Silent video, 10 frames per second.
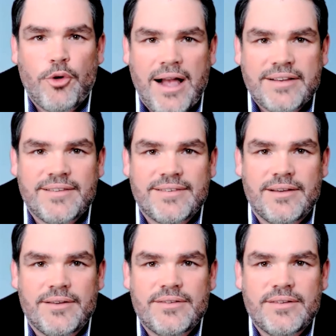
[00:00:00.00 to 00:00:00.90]

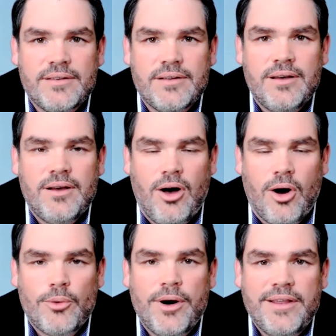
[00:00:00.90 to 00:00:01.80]
practices
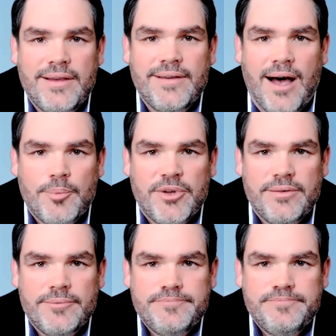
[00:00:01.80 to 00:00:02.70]
already adopted.